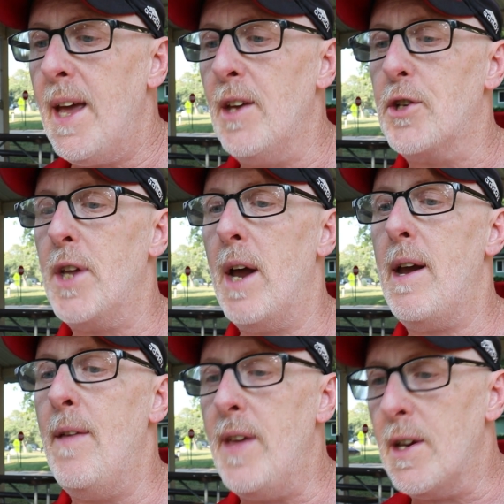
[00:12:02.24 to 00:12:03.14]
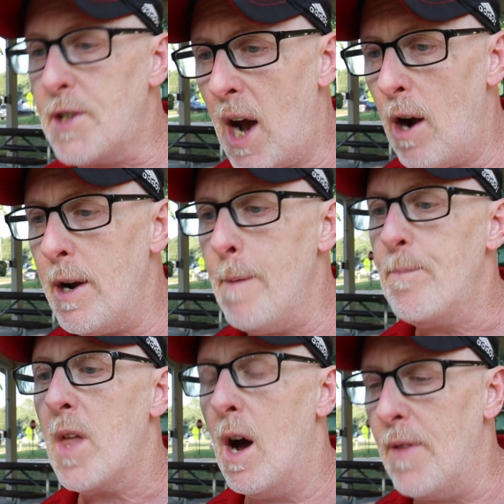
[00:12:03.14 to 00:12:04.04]
it's that in the entirety
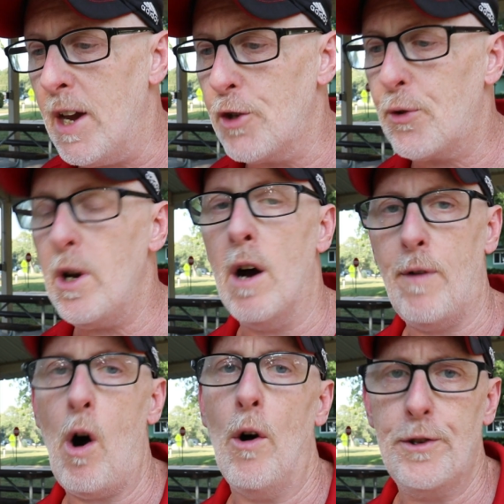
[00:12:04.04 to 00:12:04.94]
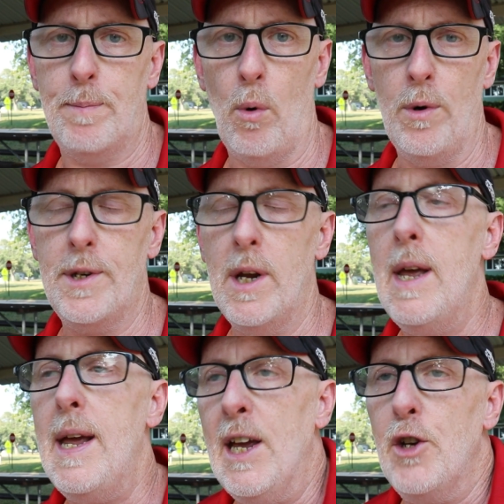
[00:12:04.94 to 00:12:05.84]
of the history of all
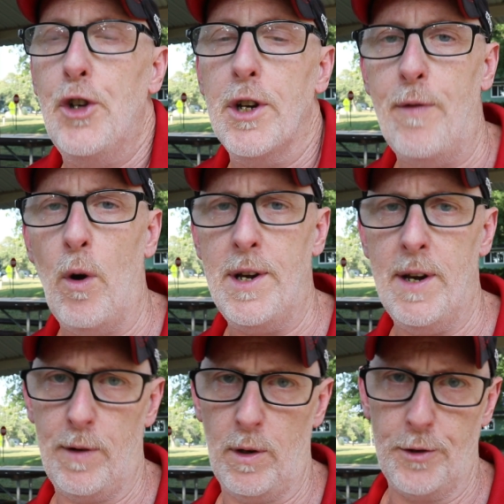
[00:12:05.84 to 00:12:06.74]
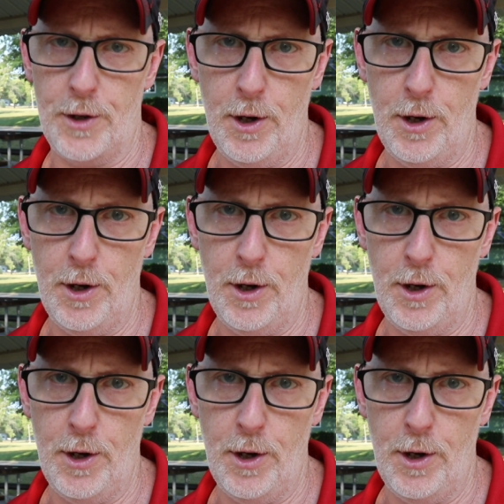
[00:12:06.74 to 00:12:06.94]
sports, it's just very difficult to